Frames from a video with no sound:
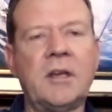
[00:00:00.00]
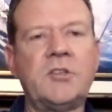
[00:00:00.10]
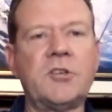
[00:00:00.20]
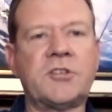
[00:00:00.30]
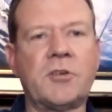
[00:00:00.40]

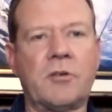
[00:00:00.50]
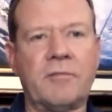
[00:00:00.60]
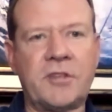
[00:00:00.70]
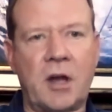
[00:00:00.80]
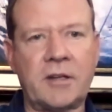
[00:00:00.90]
just sort
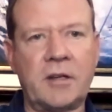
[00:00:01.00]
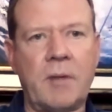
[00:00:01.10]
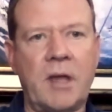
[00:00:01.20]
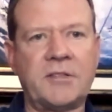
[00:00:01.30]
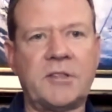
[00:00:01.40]
of
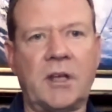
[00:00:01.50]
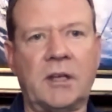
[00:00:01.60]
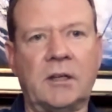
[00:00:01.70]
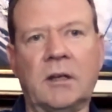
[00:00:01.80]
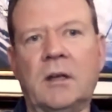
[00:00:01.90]

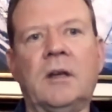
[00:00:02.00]
documenting